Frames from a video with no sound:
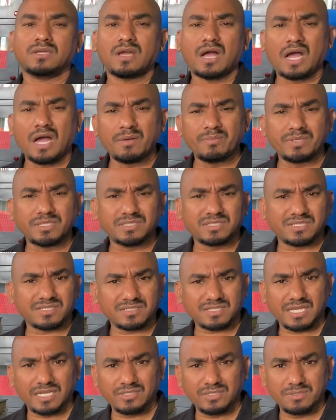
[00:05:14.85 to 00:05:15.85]
I mean, just
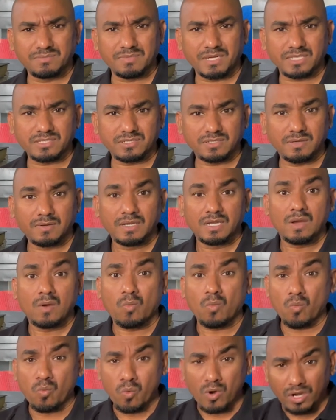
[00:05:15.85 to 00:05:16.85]
can you imagine?
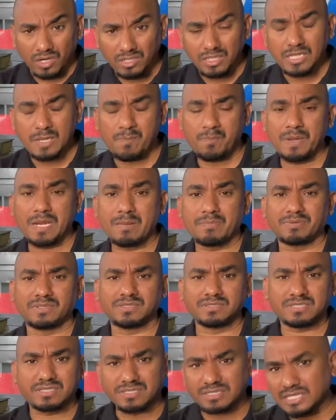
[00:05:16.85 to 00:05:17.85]
Worldly people,
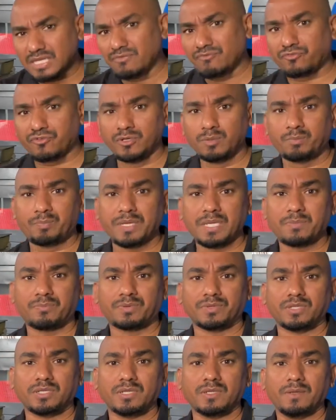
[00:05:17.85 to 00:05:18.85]
sinful
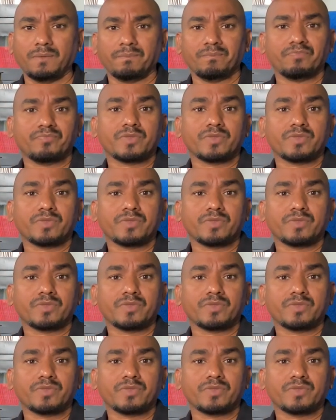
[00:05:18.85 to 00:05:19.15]
people,